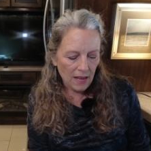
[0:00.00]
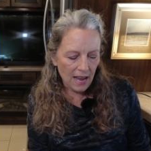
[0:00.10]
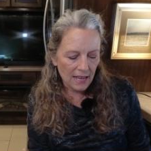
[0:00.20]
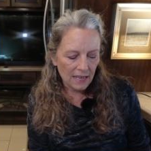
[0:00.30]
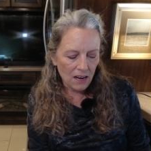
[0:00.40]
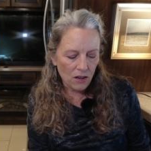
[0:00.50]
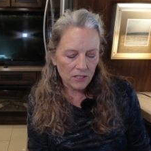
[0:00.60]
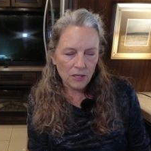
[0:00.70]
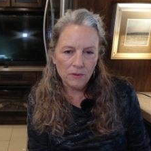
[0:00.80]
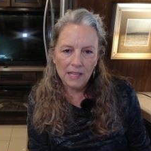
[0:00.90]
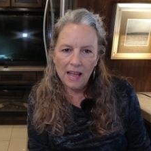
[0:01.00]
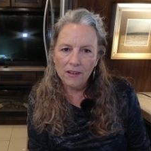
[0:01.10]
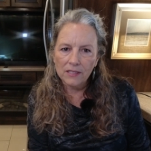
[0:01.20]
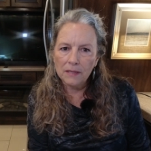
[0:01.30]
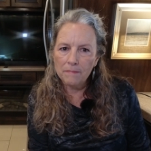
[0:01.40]
and it also
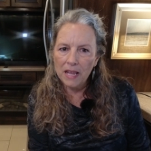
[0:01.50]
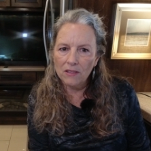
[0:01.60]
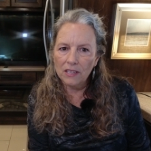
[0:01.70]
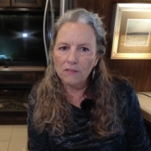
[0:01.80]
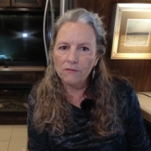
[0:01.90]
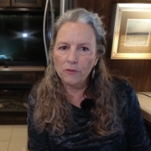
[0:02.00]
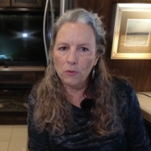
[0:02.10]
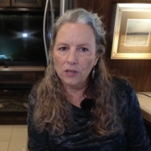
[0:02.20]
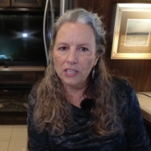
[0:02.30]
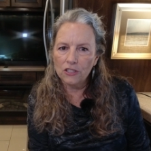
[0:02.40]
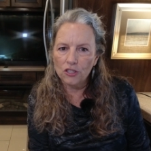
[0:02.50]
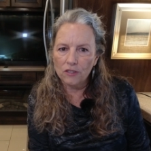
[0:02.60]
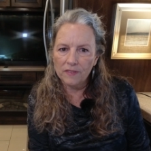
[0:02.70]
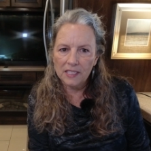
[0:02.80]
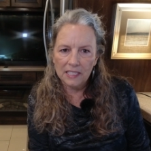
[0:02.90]
allows mailing forwarding
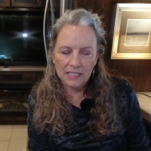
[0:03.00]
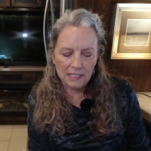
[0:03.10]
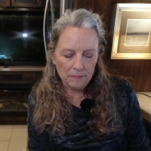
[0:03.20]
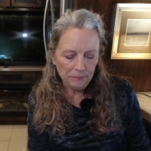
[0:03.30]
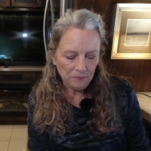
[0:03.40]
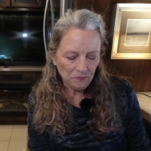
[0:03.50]
services.